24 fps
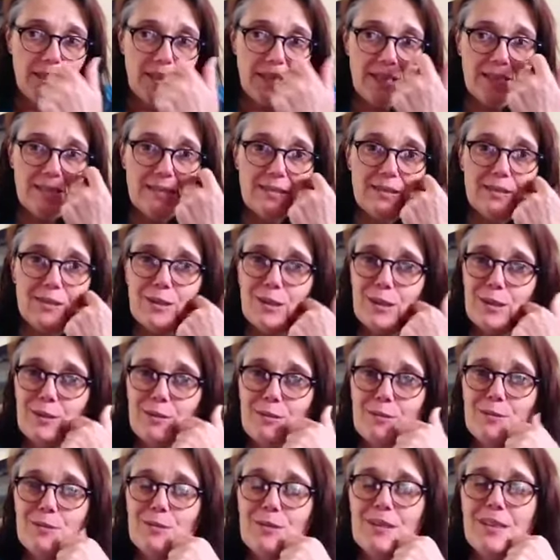And
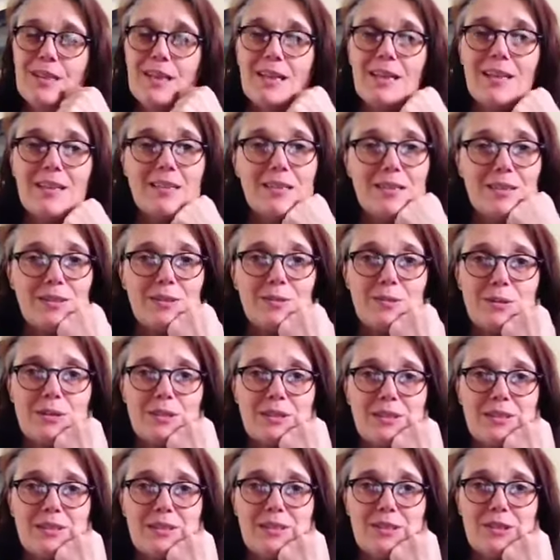so, yeah, I
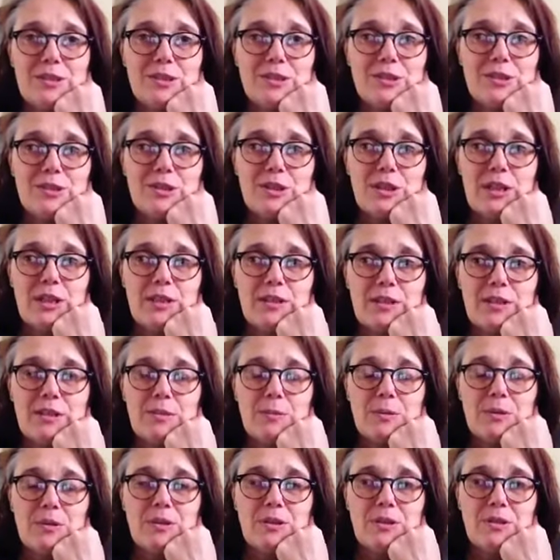wanted to just share that
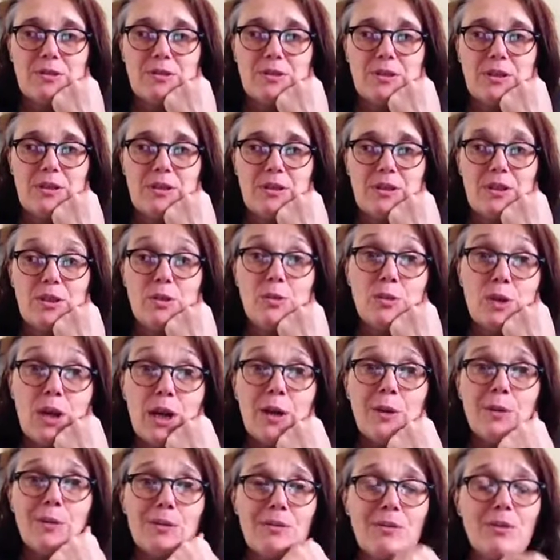with you so that you
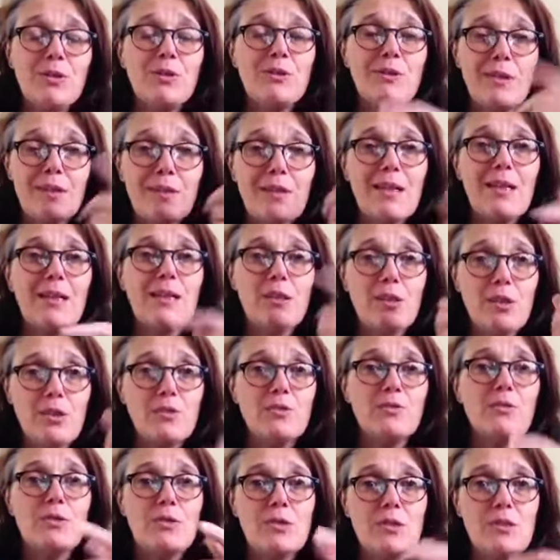know if you're in that
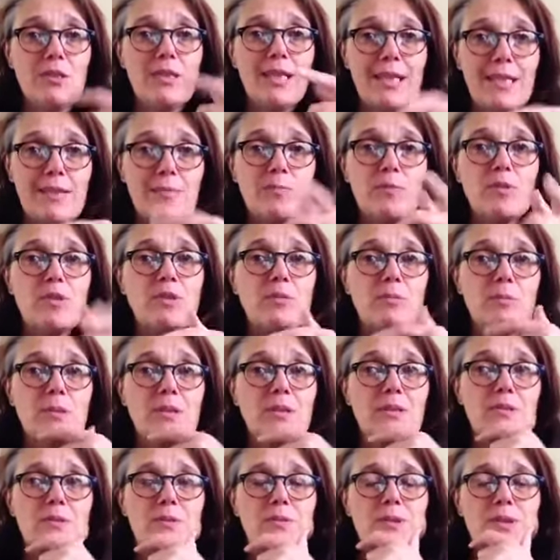constant hamster
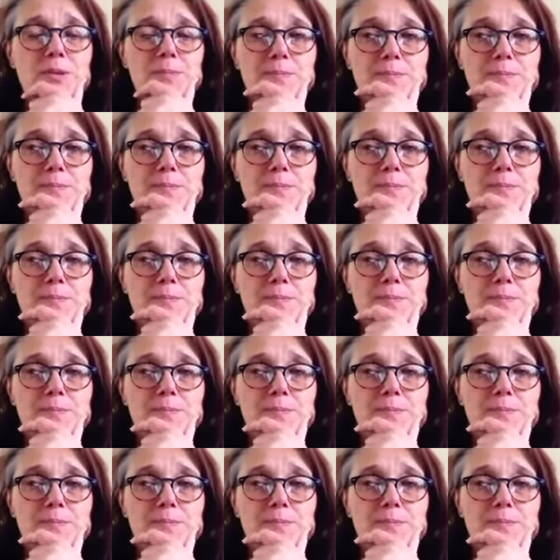wheel.